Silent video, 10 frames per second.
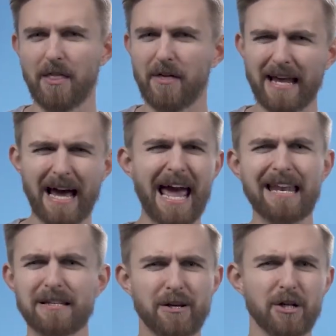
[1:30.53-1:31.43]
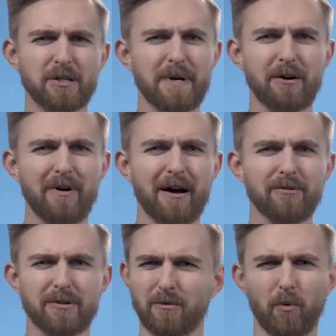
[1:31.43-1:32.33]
then n is going to be around